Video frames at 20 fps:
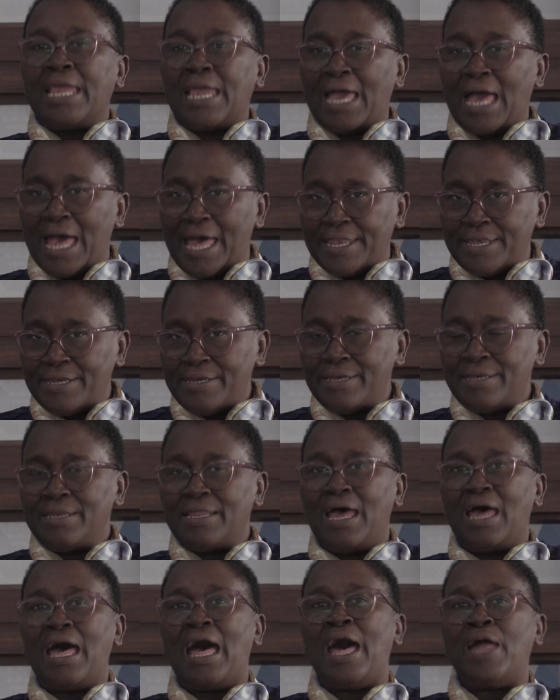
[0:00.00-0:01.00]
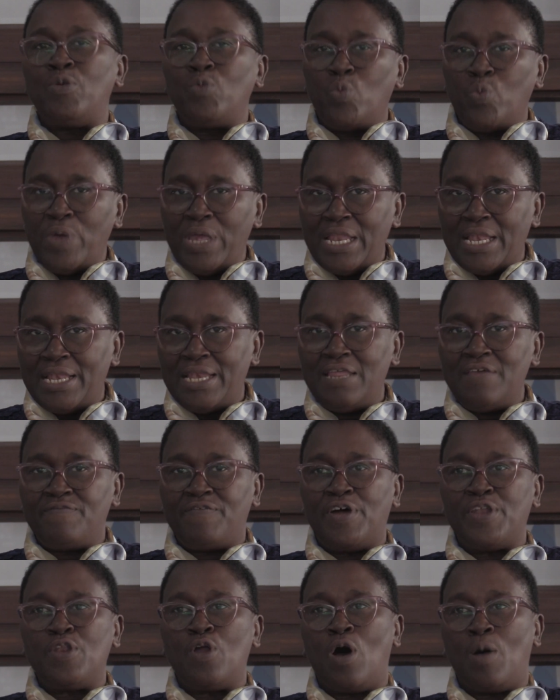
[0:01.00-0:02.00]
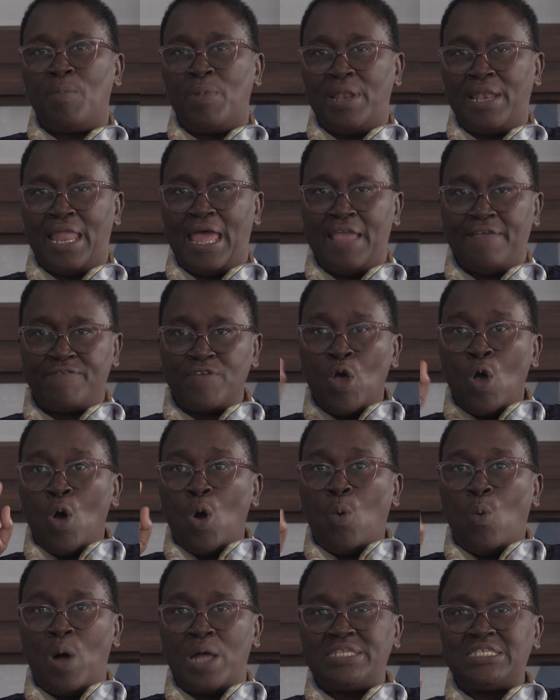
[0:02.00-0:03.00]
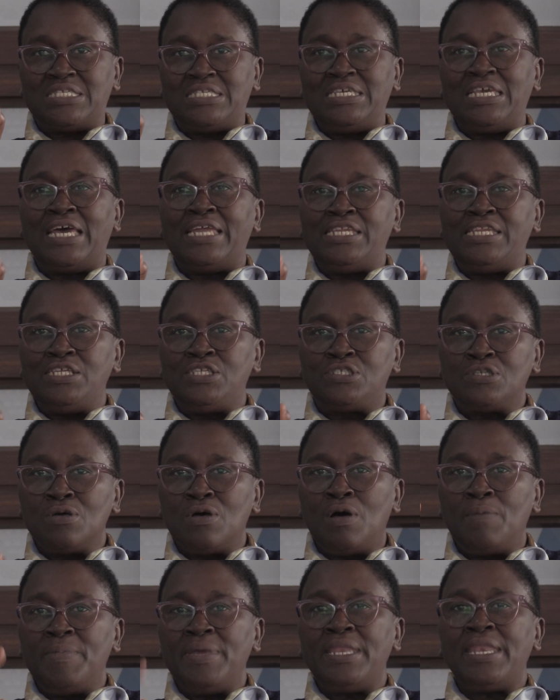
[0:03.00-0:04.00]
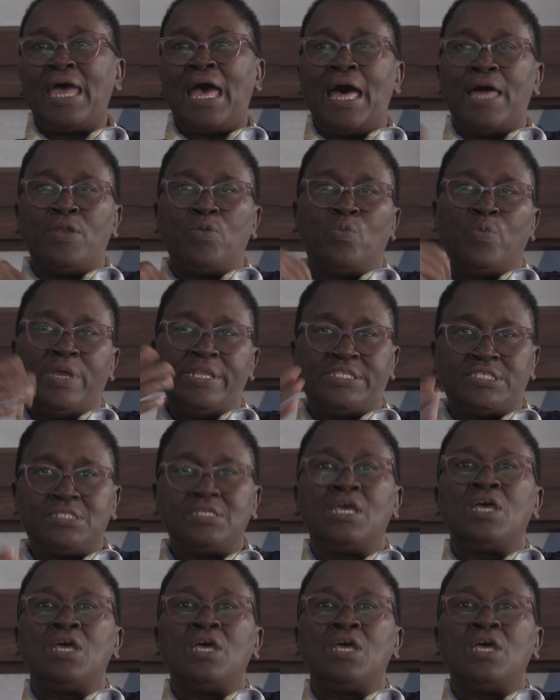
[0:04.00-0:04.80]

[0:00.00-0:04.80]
can and will live a normal life once they are determined, and with